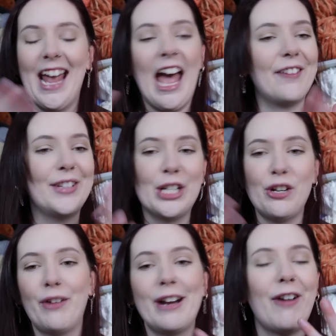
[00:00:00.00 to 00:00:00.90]
having
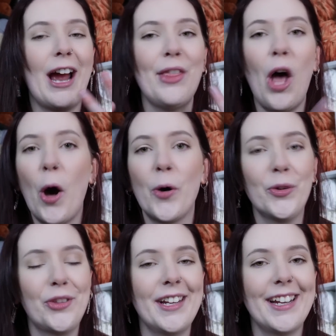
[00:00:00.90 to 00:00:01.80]
to rewrite the whole
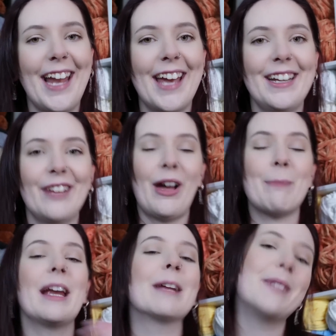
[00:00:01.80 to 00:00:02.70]
thing again if I
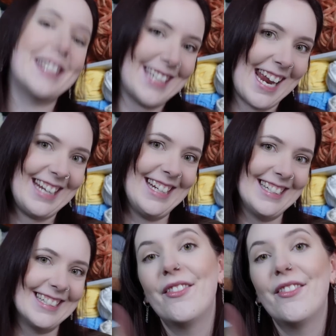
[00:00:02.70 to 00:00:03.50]
make a mistake.